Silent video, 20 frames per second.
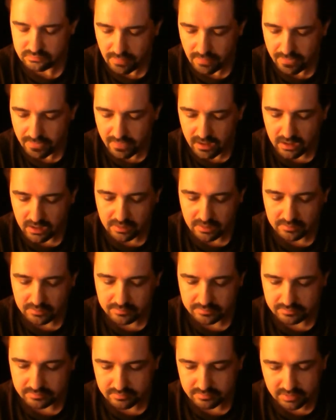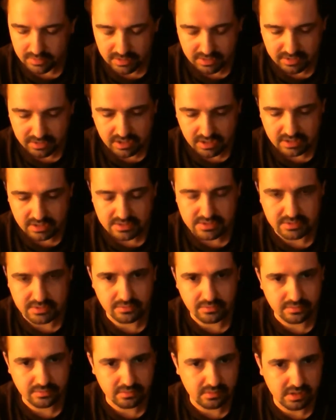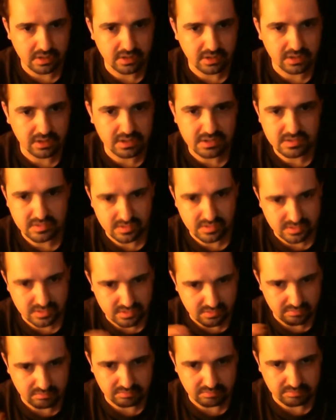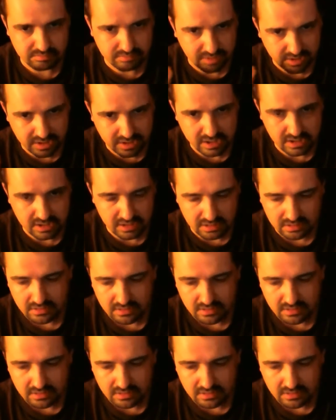And yeah, so cleanliness is the key.